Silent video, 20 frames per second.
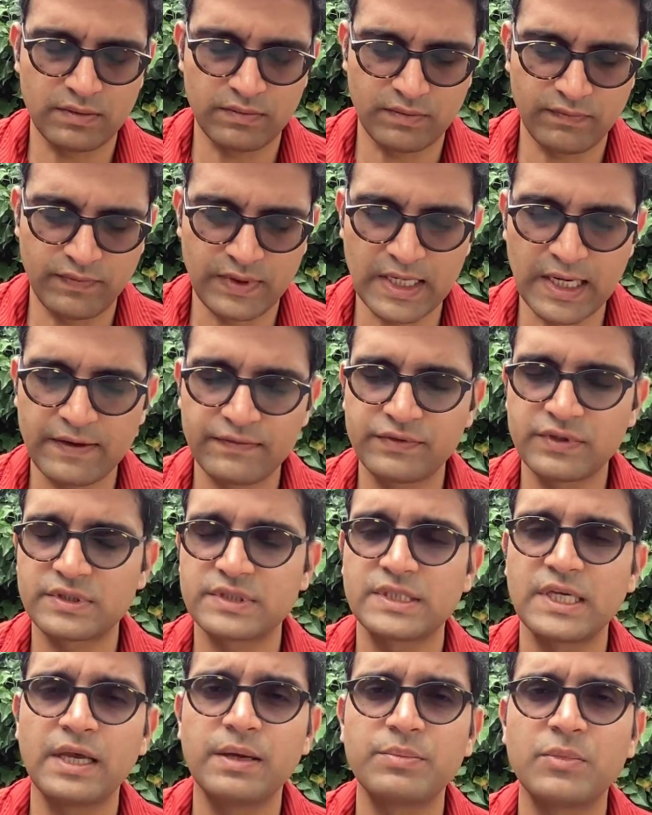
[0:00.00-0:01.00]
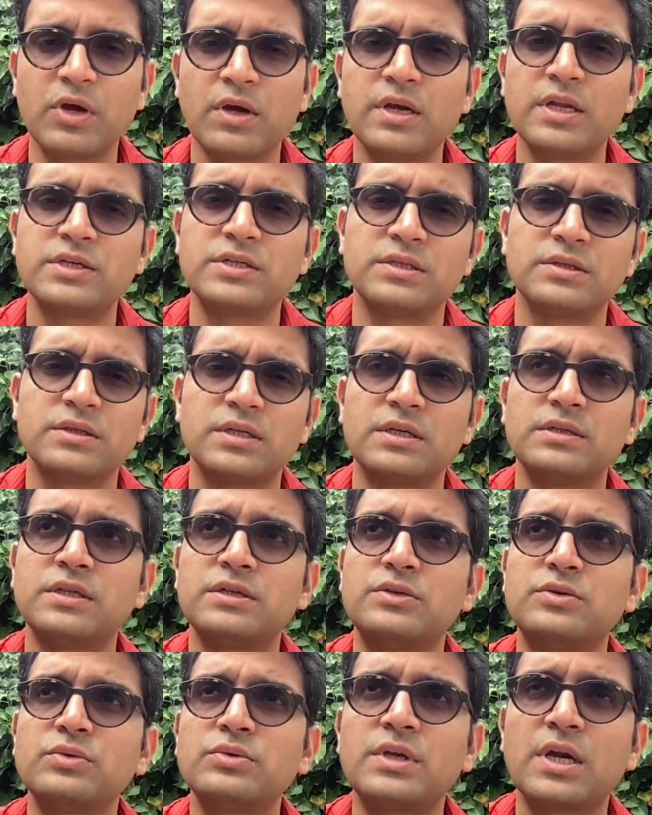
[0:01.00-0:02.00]
we have the same condition that the
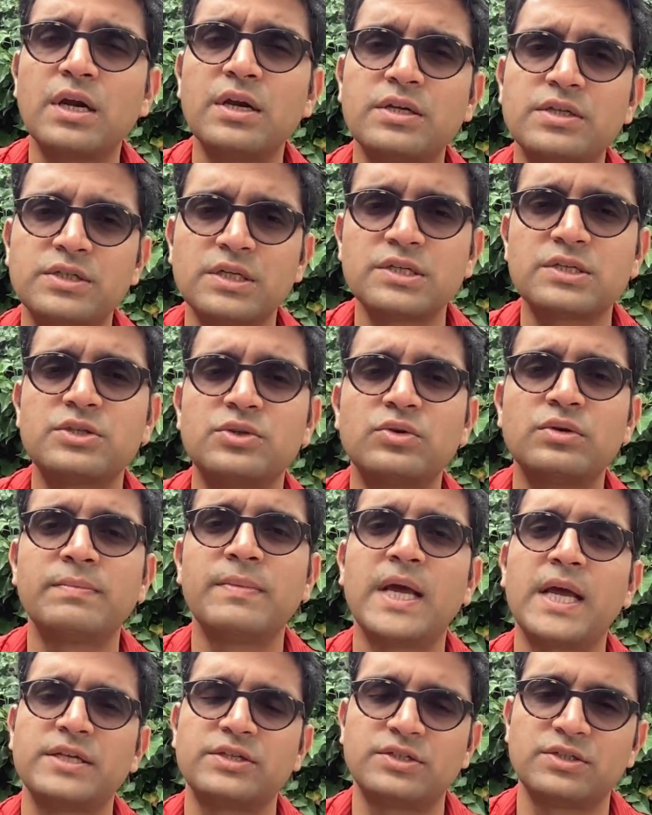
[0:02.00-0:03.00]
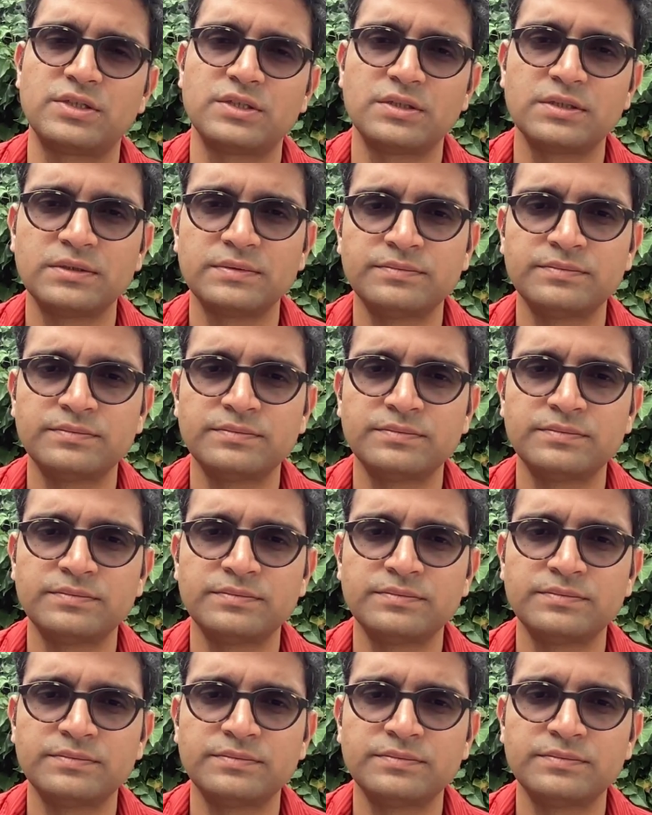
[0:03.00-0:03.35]
truth conditions should match.